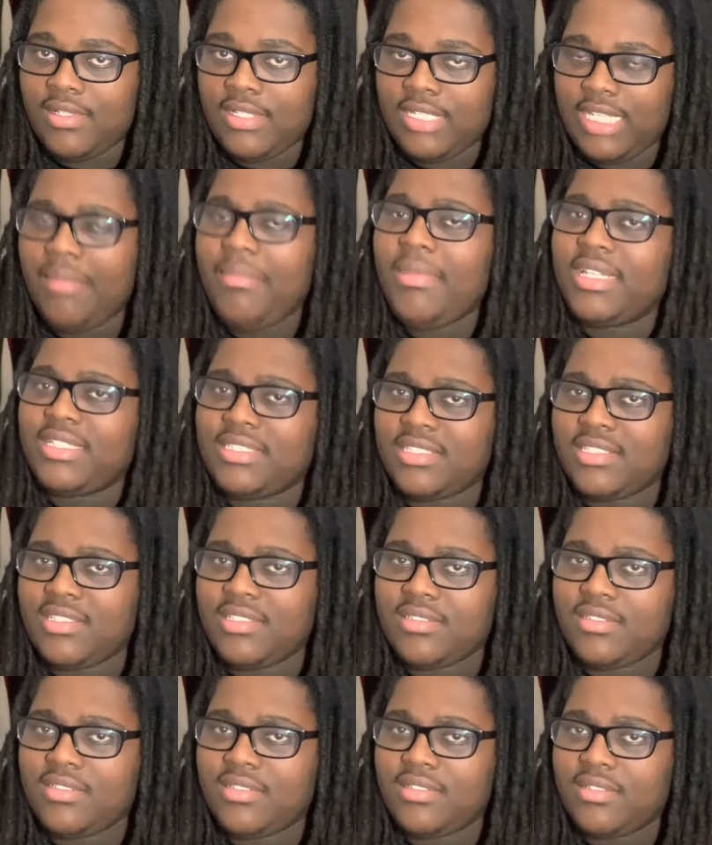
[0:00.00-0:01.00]
That makes
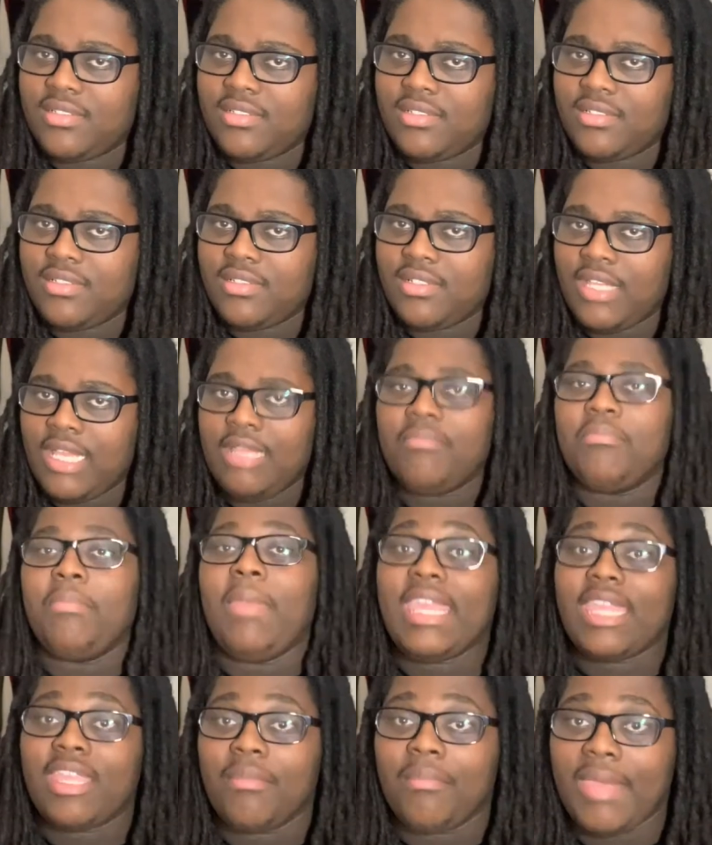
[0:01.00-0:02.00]
sense?
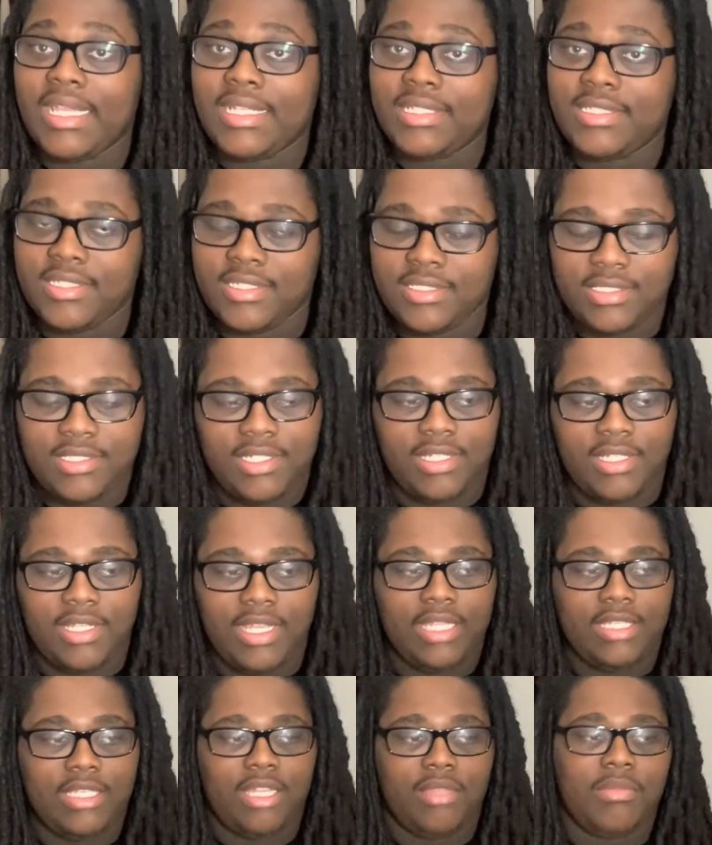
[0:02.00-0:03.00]
Make it make sense then,
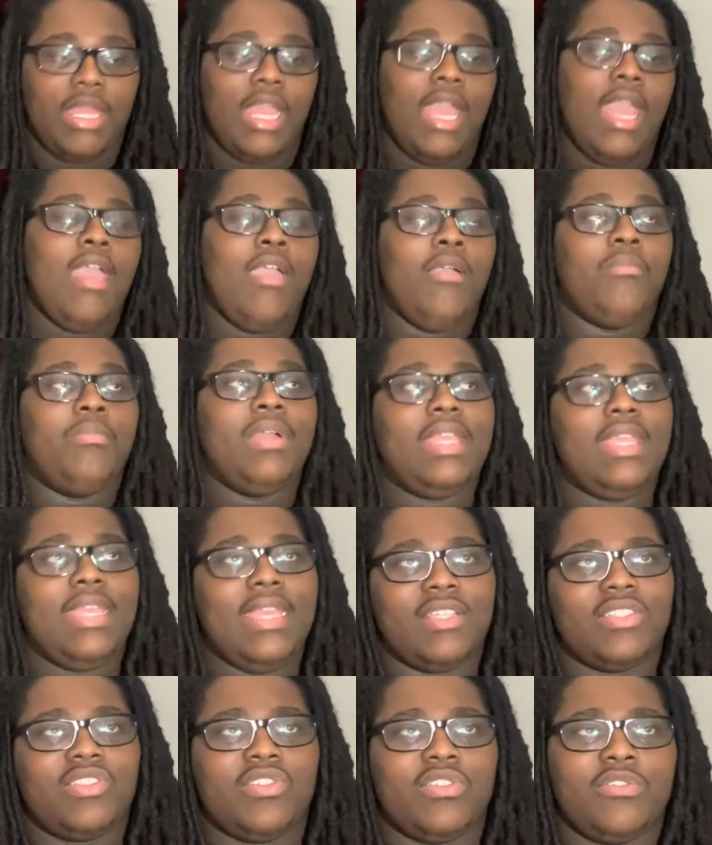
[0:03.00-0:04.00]
goddammit. But
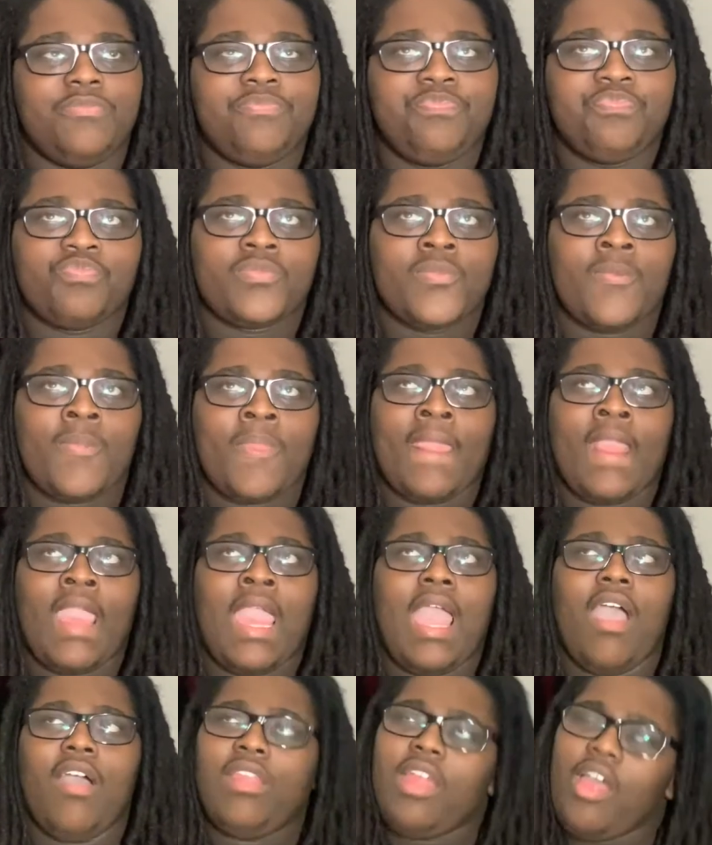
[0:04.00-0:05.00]
yeah, so
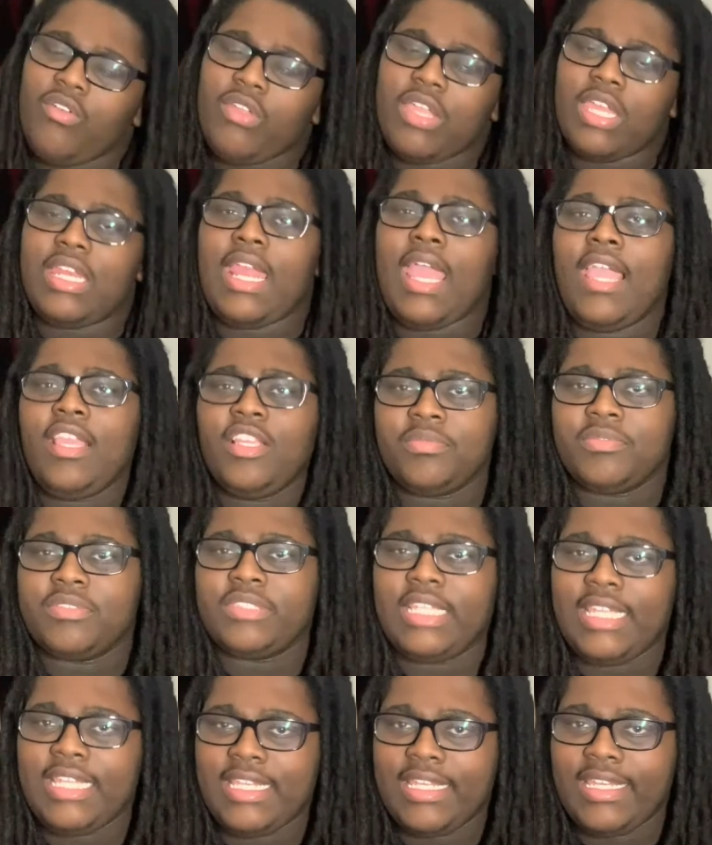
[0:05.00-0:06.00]
I was like, okay, then how you supposed
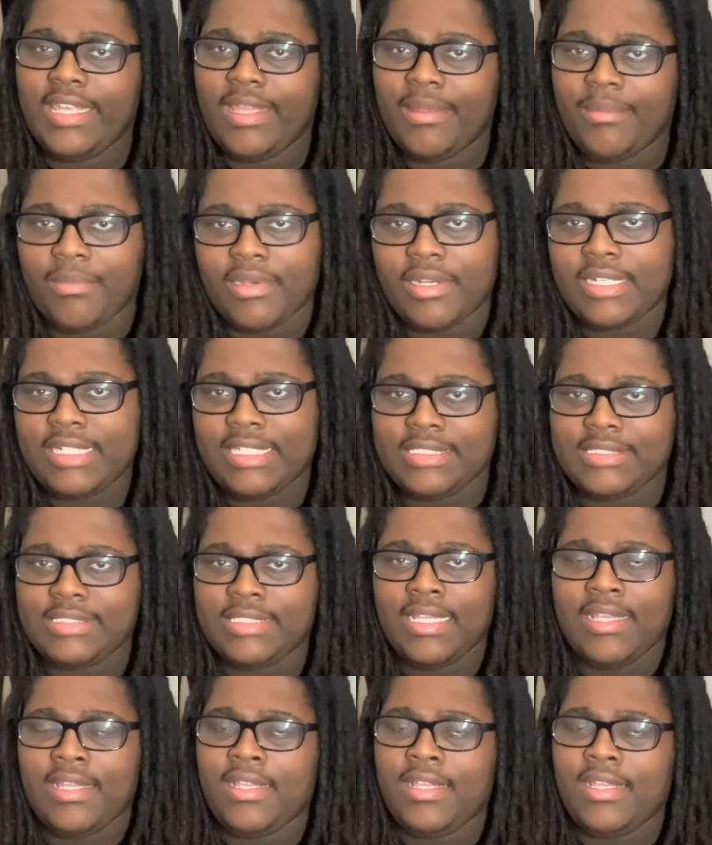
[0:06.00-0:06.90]
to eat it then, bro? Because